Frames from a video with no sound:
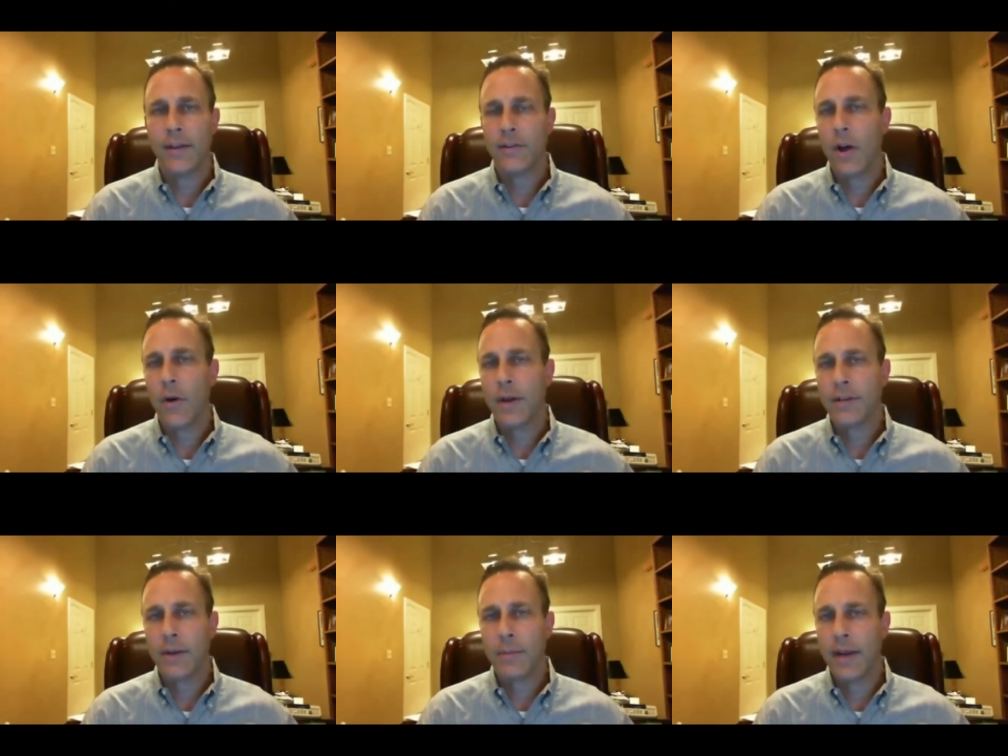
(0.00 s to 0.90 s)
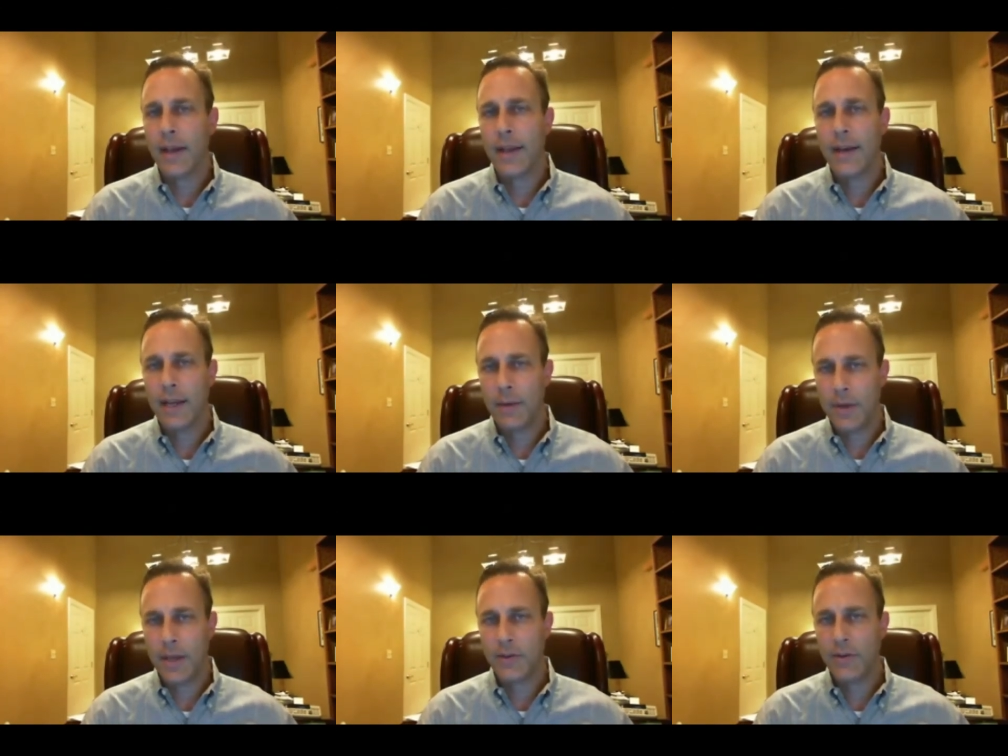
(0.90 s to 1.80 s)
And as always, I'd be glad to help
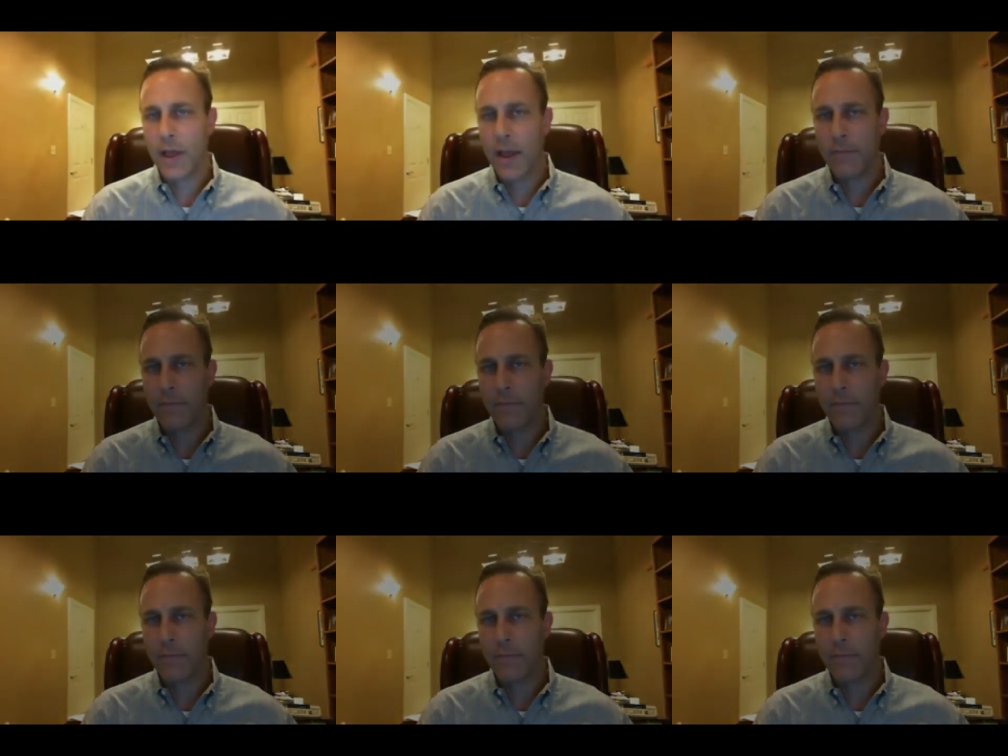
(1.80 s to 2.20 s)
you get your